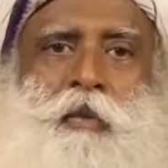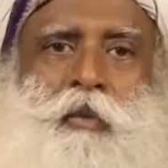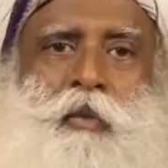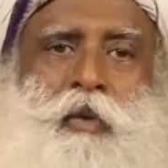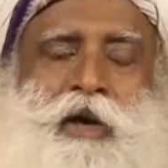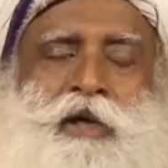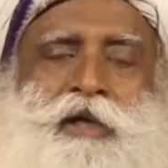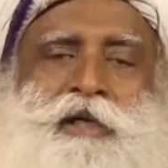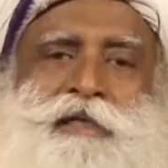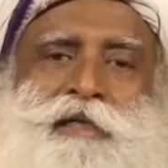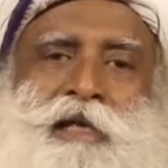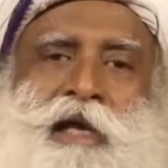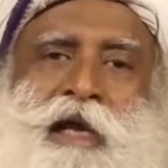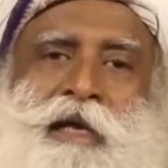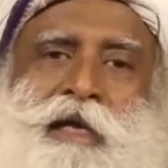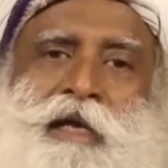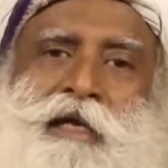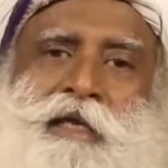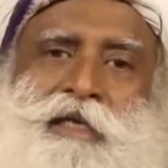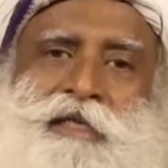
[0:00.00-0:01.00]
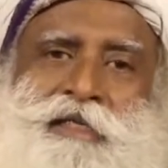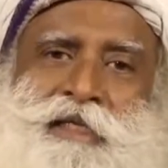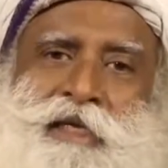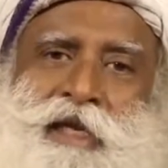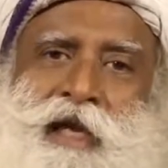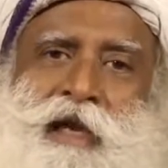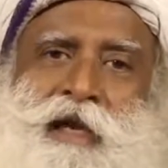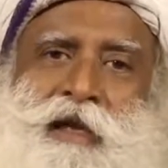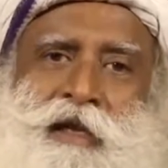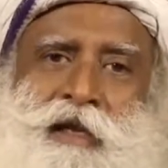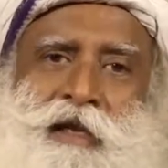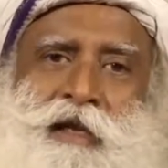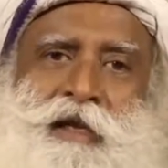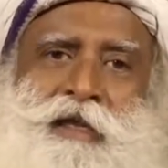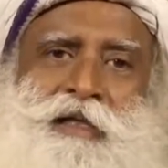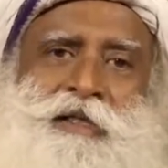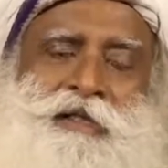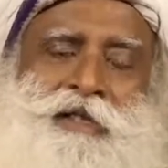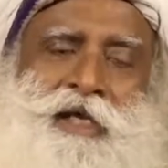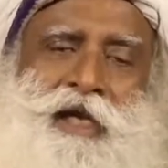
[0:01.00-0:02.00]
What is lacking is scale.
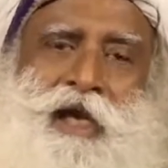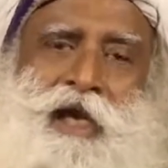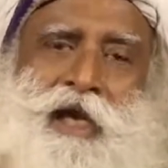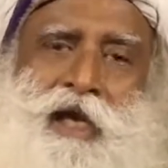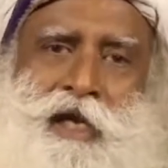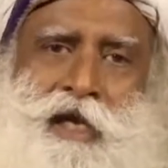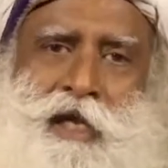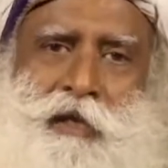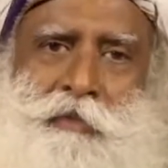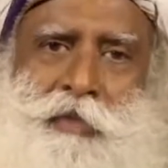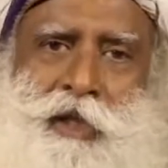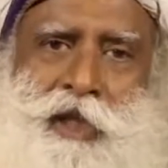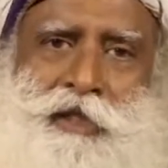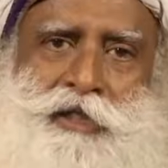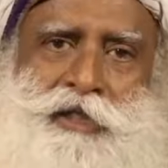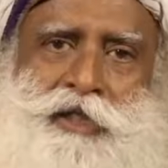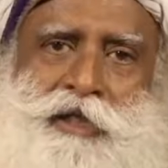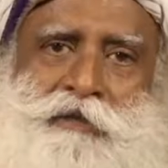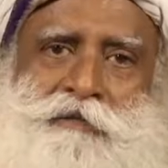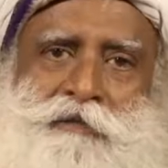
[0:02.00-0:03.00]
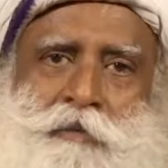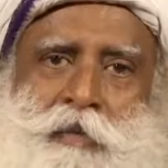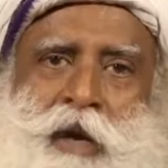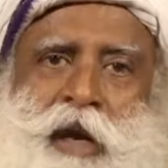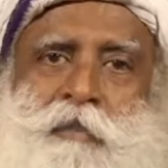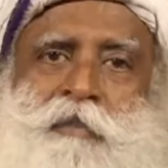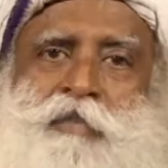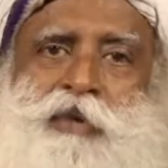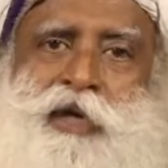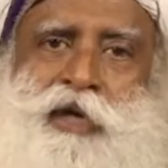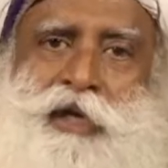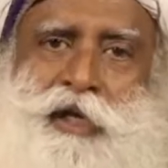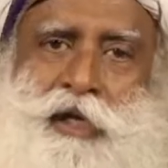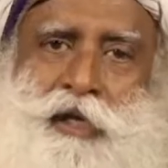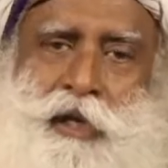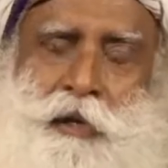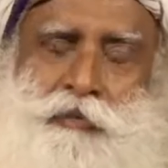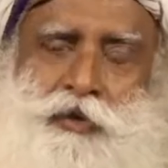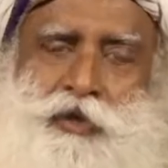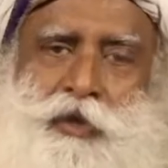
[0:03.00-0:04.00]
Scale can be achieved by bringing
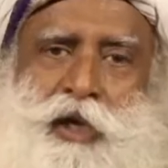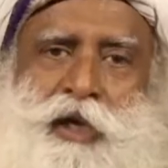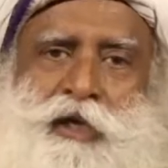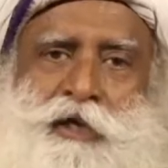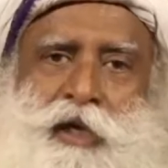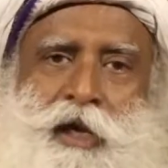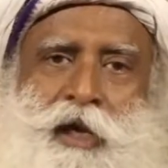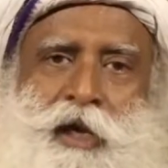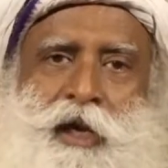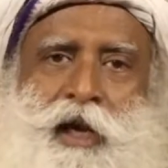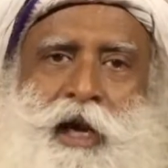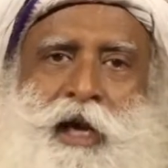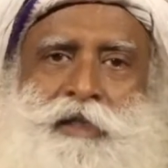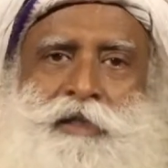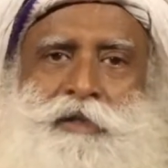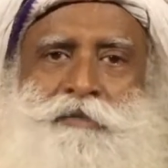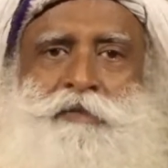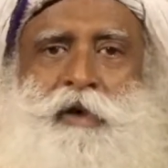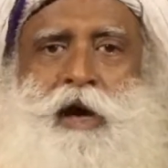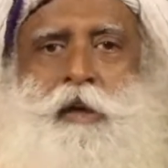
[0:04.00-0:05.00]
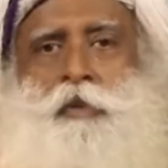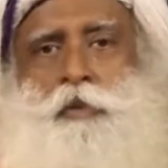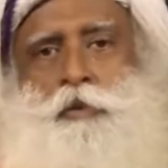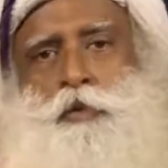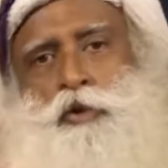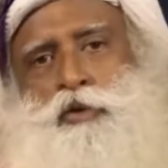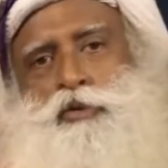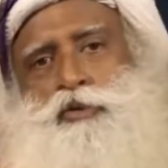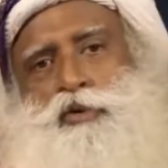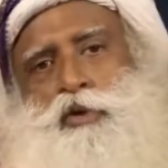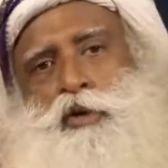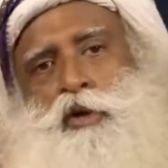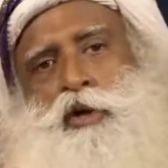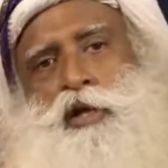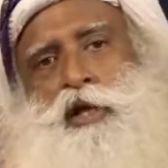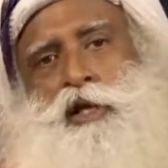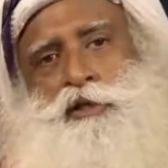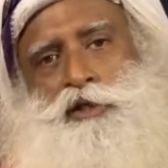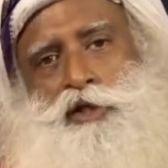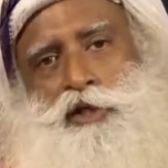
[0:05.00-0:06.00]
them together as a farmer-producer
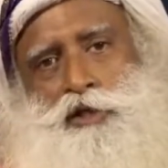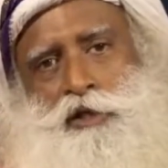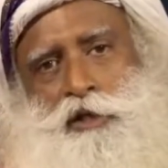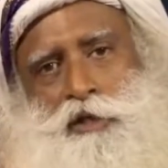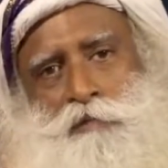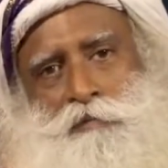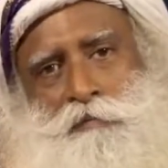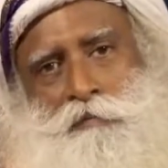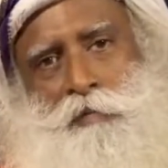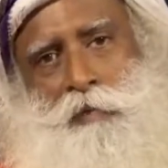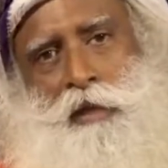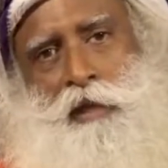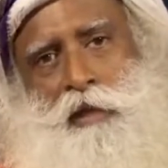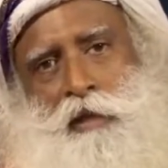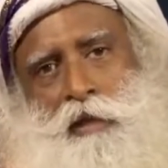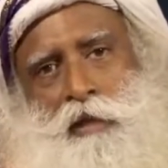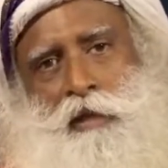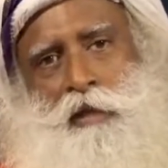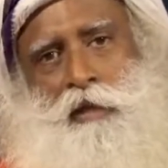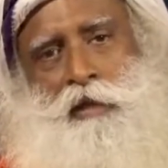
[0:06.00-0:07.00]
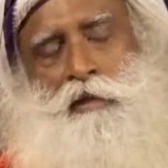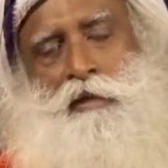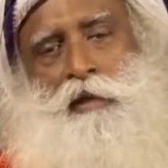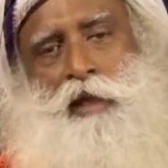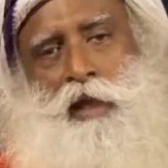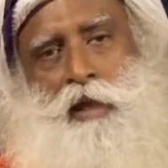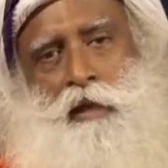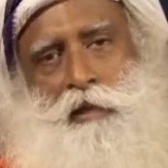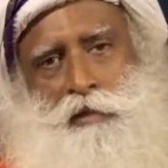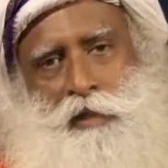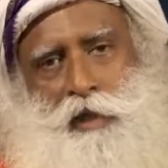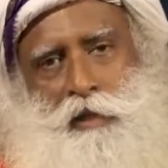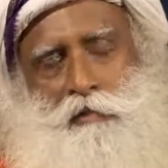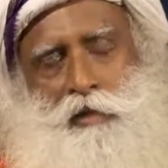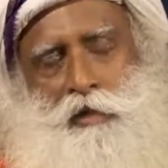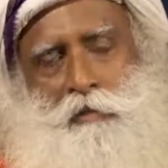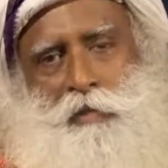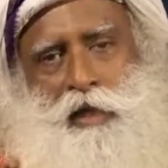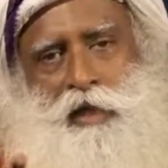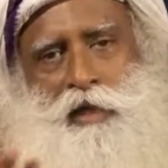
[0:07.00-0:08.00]
organization. There
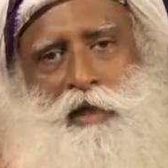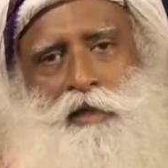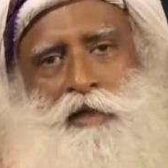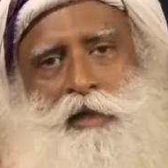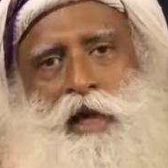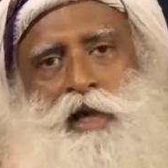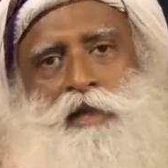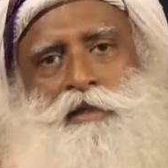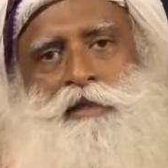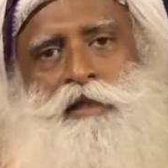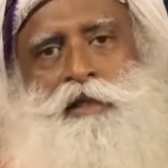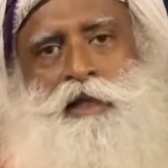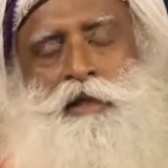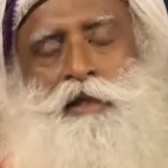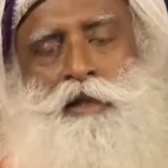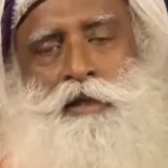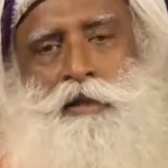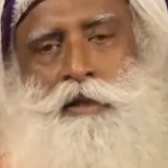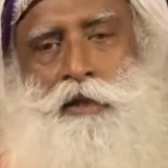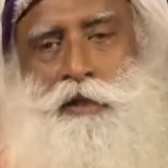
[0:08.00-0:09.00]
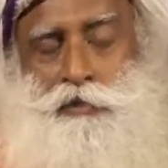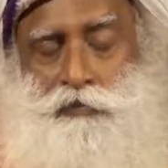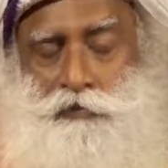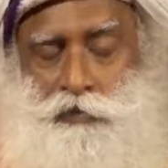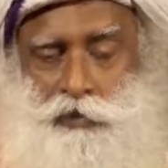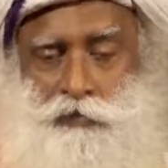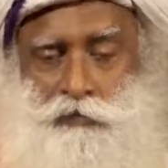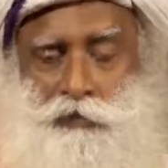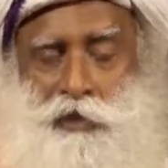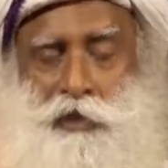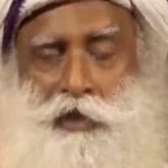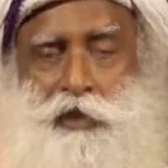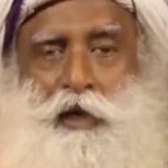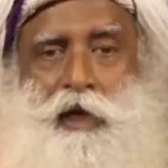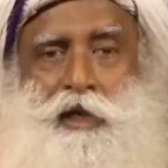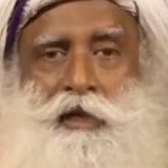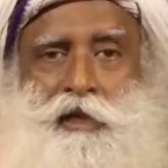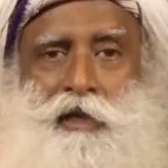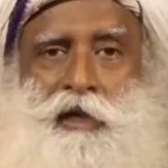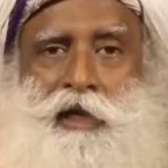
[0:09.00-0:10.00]
were many tax and other things which we
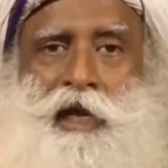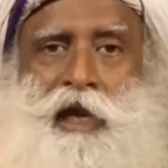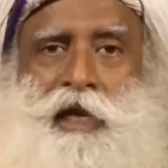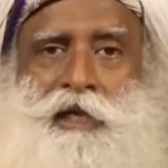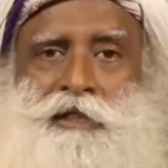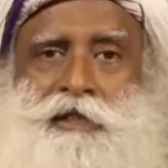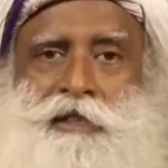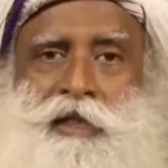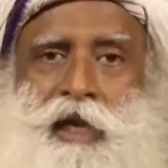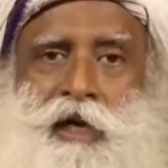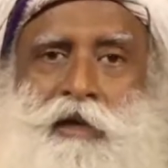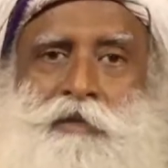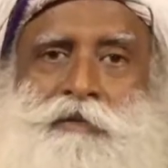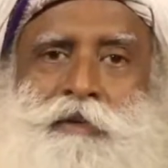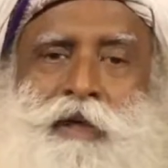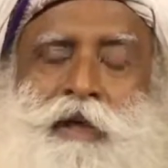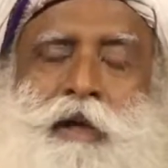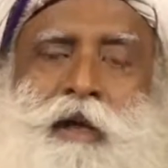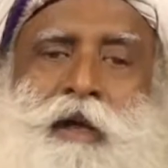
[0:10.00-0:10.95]
got relaxed now.